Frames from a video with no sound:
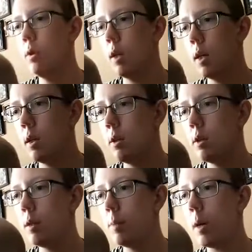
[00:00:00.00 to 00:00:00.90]
think
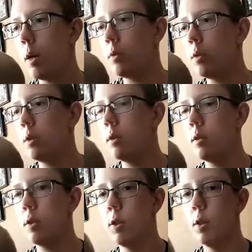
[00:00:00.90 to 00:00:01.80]
your spouse
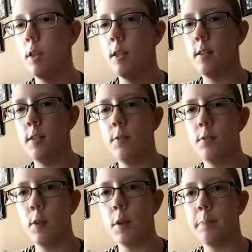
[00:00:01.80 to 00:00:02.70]
looks good in his
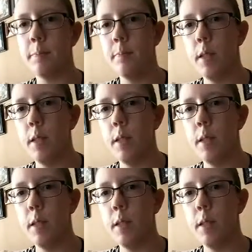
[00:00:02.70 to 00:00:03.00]
uniform?